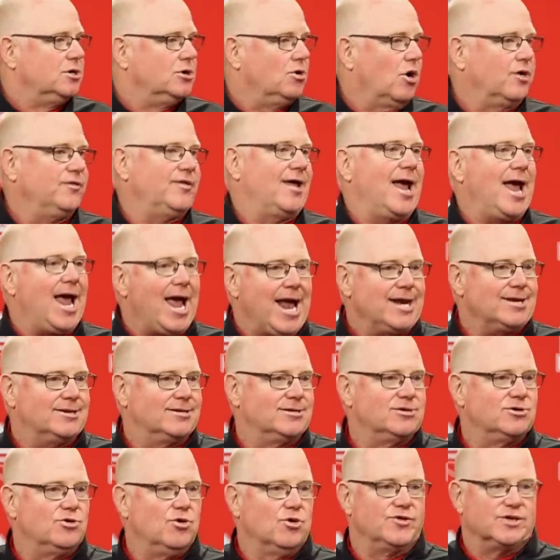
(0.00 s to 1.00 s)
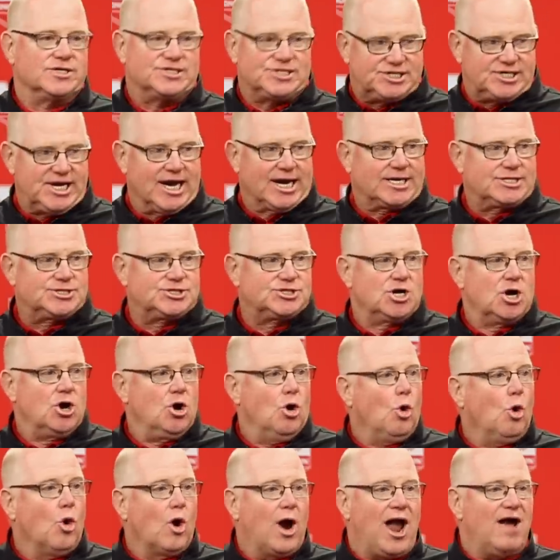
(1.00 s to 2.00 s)
on the 8 or the 6
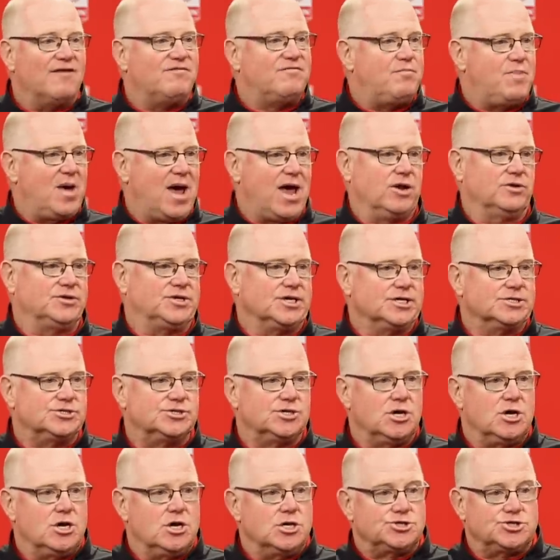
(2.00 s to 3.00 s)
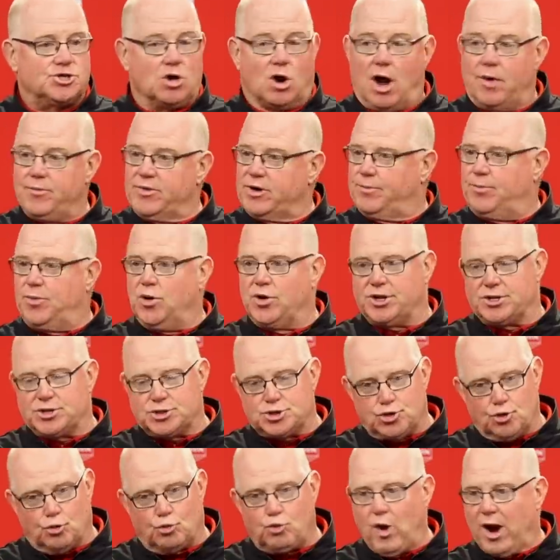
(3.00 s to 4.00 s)
or have penalties. So I'm going to put
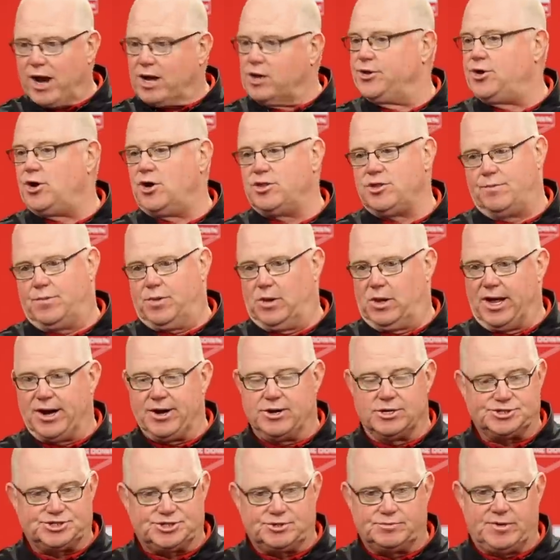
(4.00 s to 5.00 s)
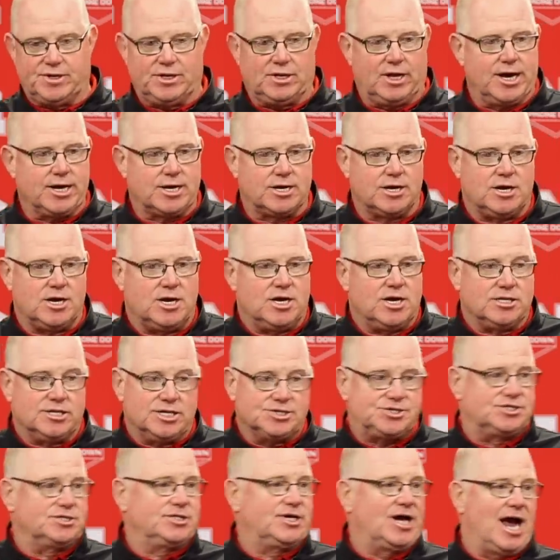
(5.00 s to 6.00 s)
it directly on the players and be like,
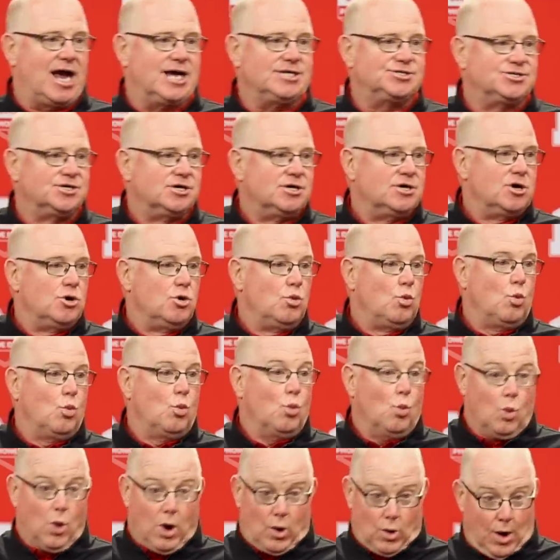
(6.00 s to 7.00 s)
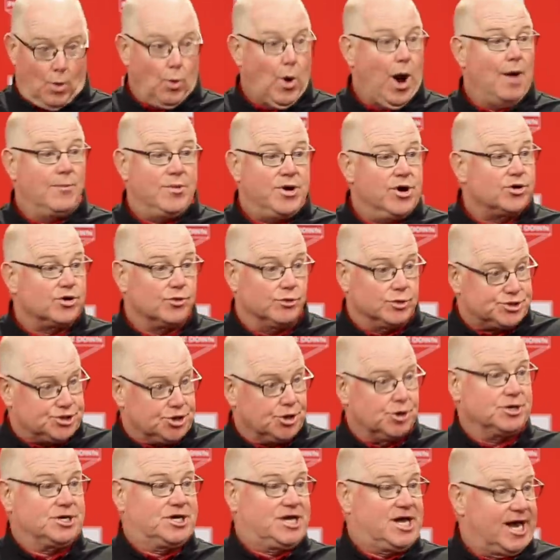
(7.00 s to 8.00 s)
listen, guys, I'm here to
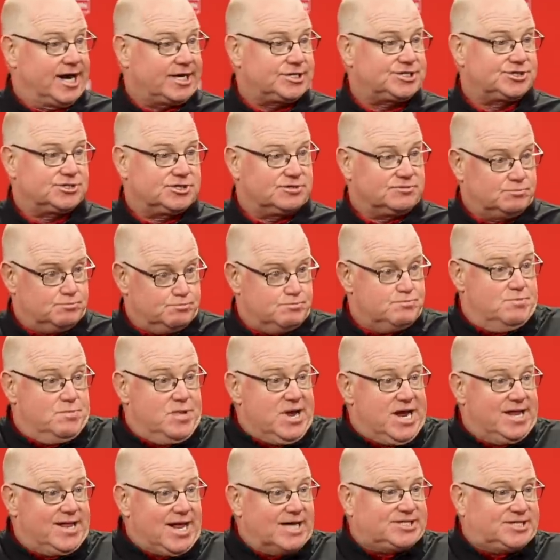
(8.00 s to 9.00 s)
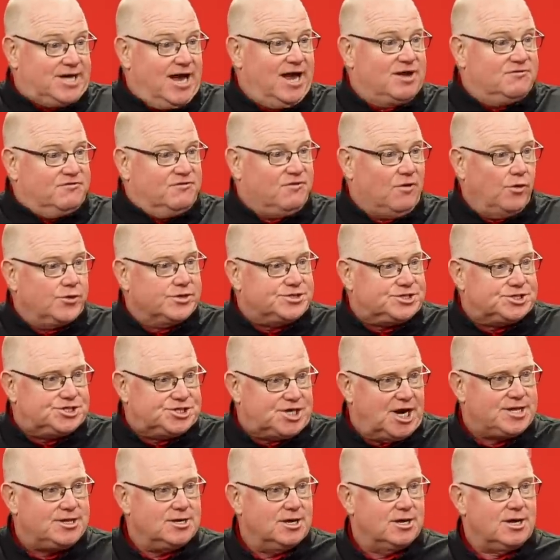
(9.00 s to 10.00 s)
return kicks. Me, that's Ed Foley's
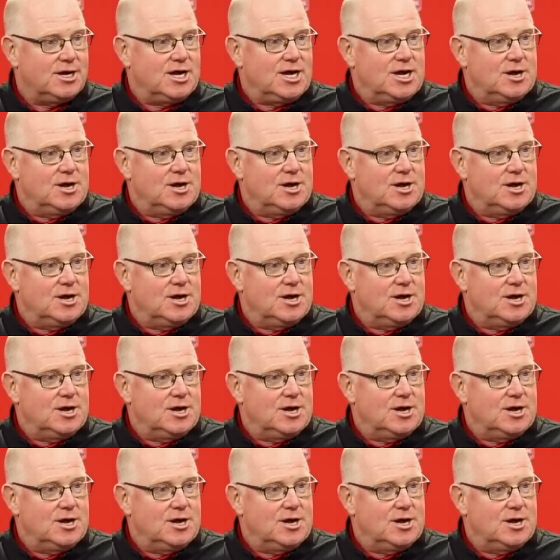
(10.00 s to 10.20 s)
agenda.